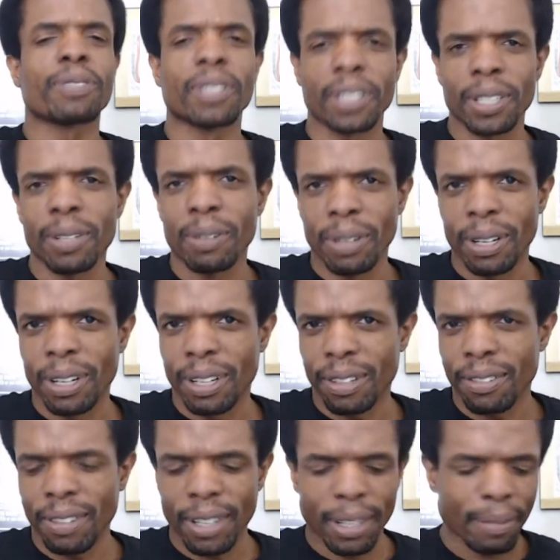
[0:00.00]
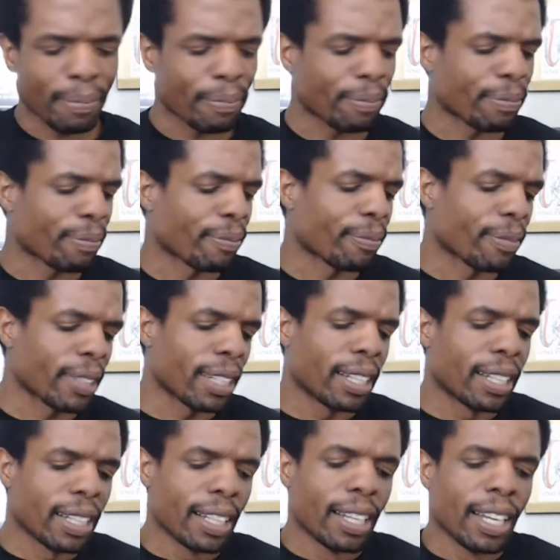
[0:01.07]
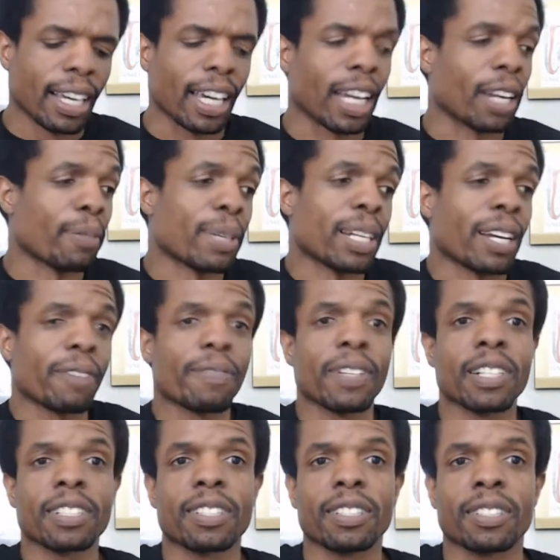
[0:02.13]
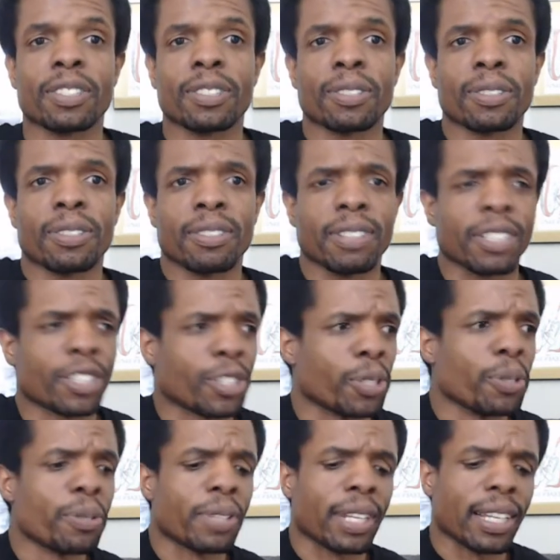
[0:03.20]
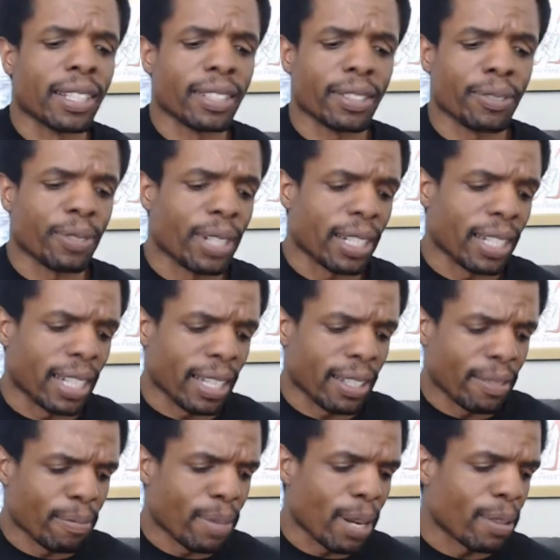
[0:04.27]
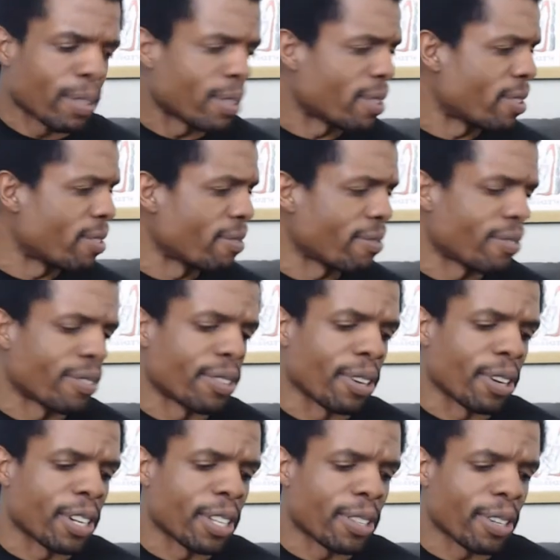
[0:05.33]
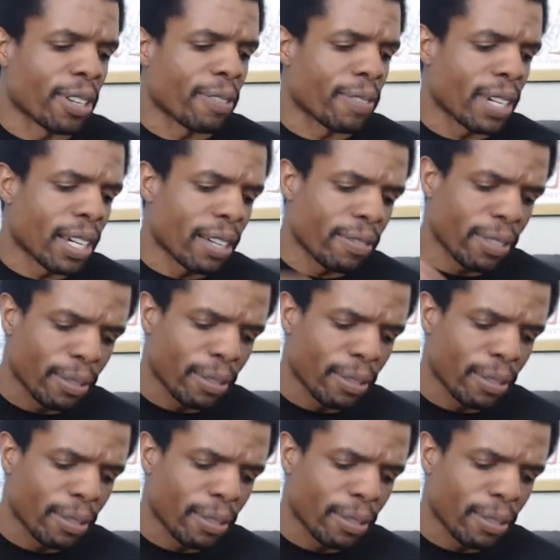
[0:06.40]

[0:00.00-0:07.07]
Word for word: really going on, right? And I mean, I finished this the shoe things at what, like probably 30, 35?